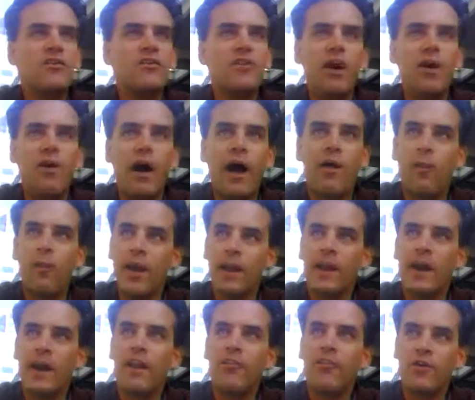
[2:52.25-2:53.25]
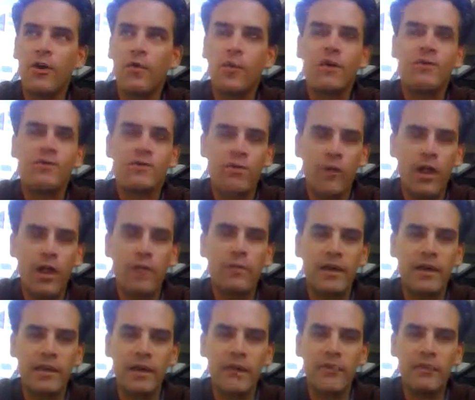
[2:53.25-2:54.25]
So I went and got a third one. So I'm
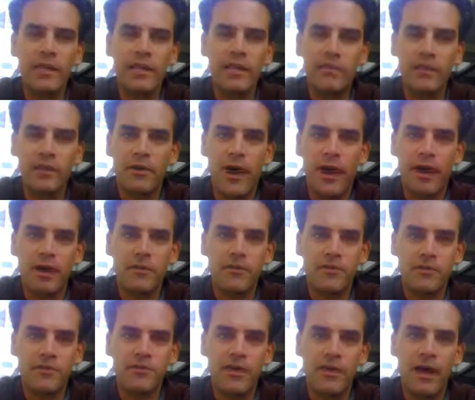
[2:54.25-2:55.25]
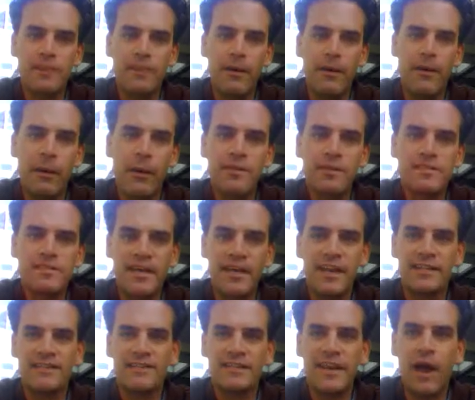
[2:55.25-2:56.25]
gonna keep an eye on this time. And I went and
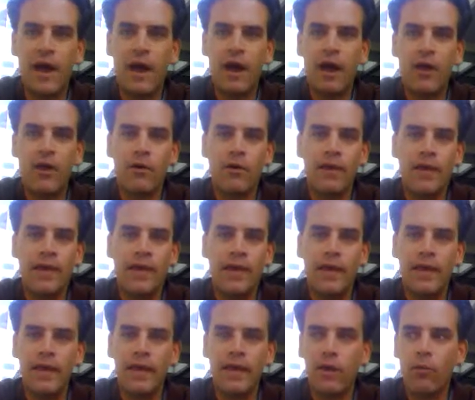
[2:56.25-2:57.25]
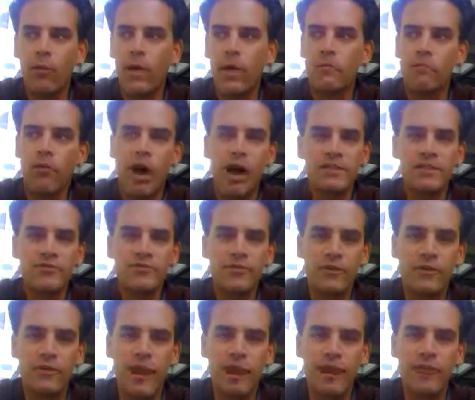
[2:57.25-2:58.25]
set it down, and I went and moshed
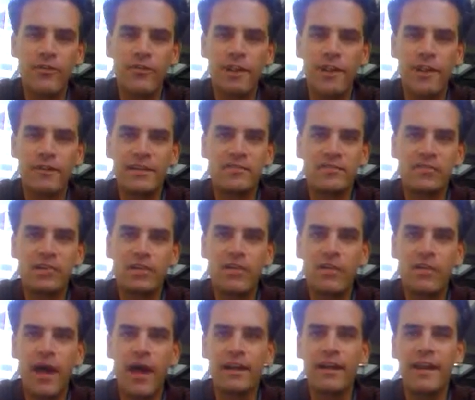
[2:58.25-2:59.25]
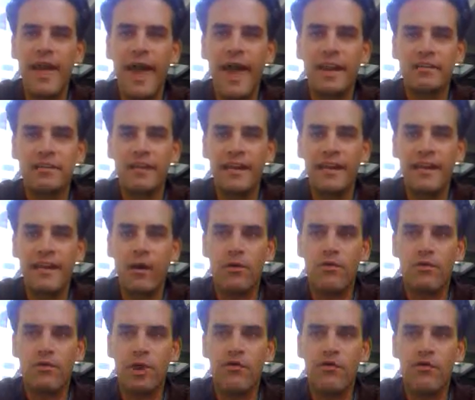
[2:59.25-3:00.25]
for a minute. Then I turned around and acted like I
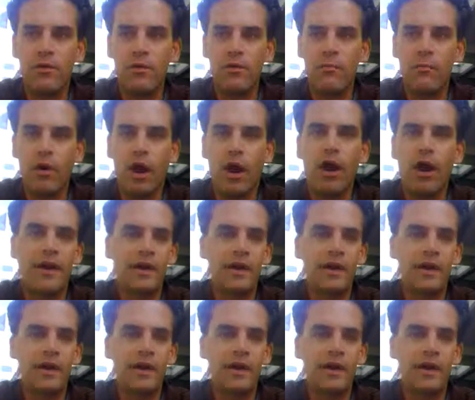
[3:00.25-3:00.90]
was heading for the bar.